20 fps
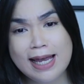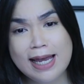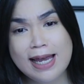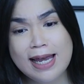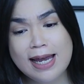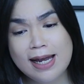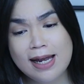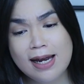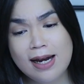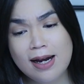
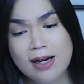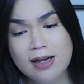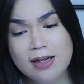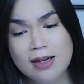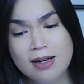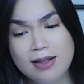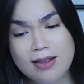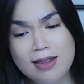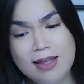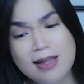
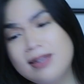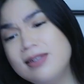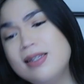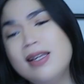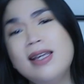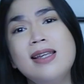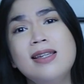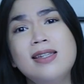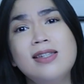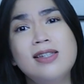And
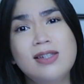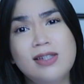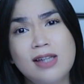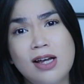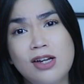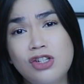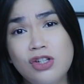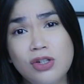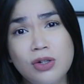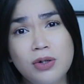this is
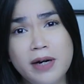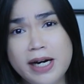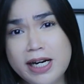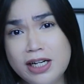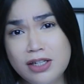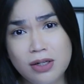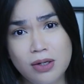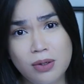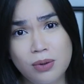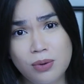such
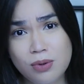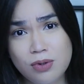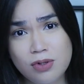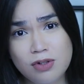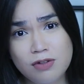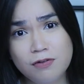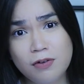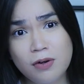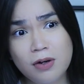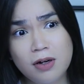great
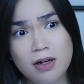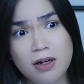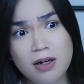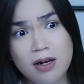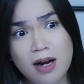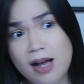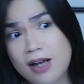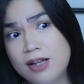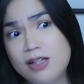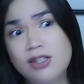news
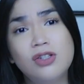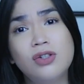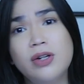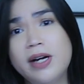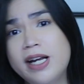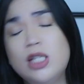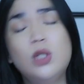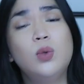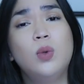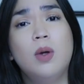for us
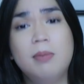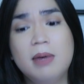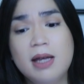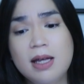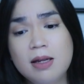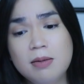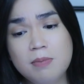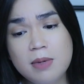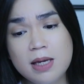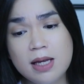trans
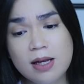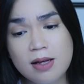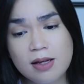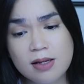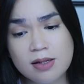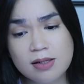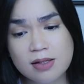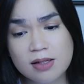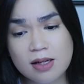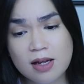women
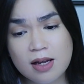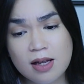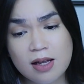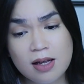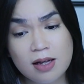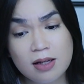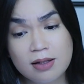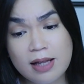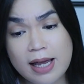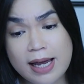because,
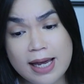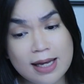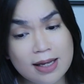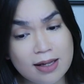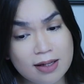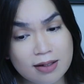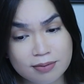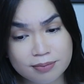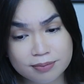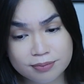
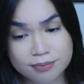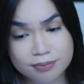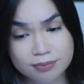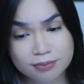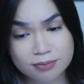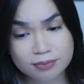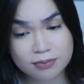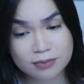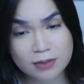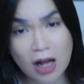like,
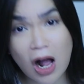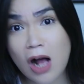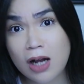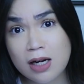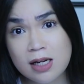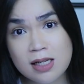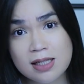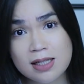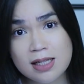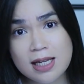
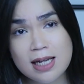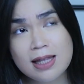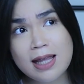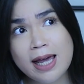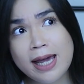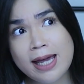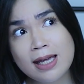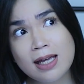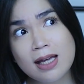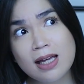honestly,
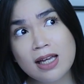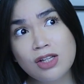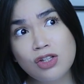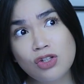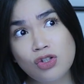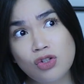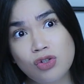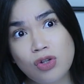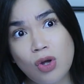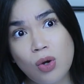like, it's
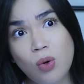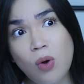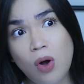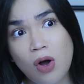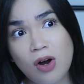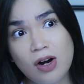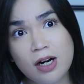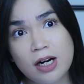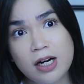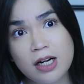so
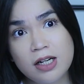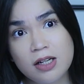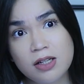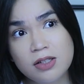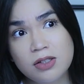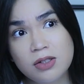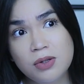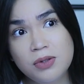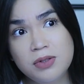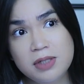hard
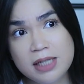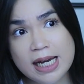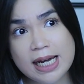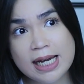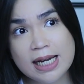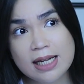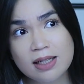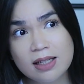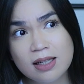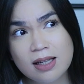to
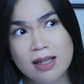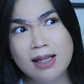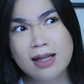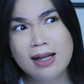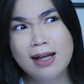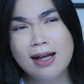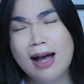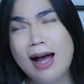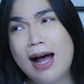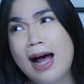date.
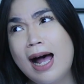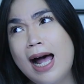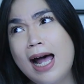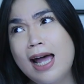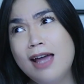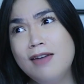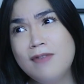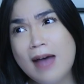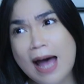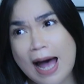
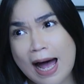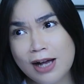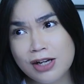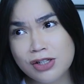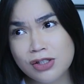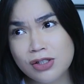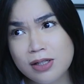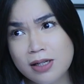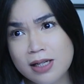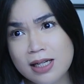I've
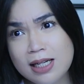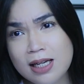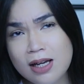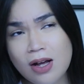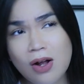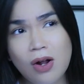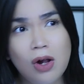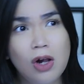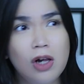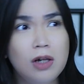actually
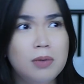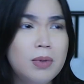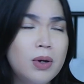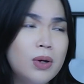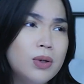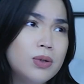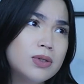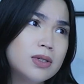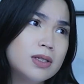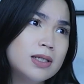
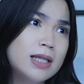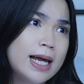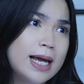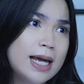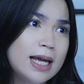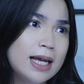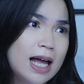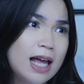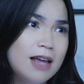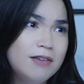almost,
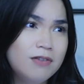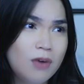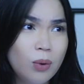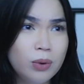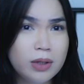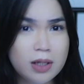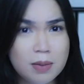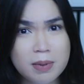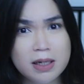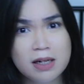like, I've
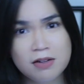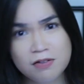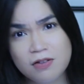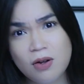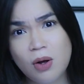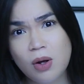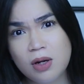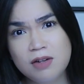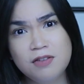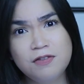only been
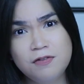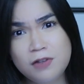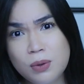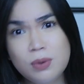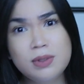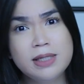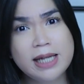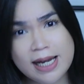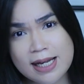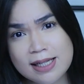on a
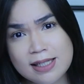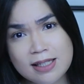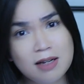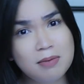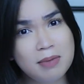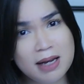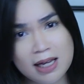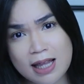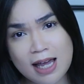few dates in my